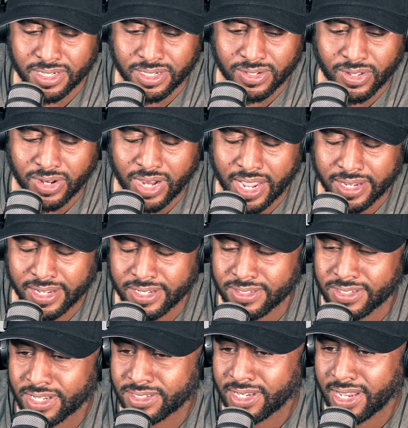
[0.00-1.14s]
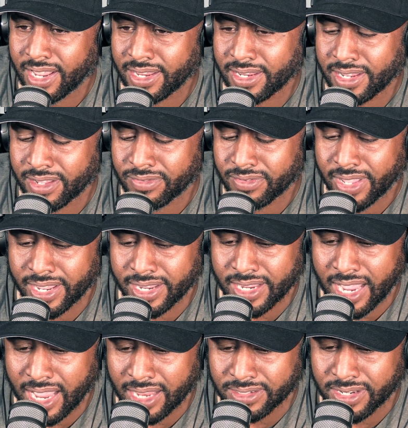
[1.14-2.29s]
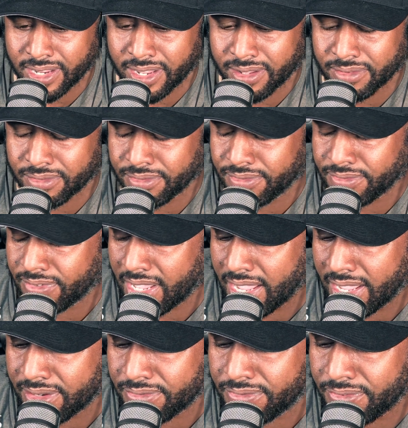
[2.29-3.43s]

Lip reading: just look like he just ain't give a goddamn flying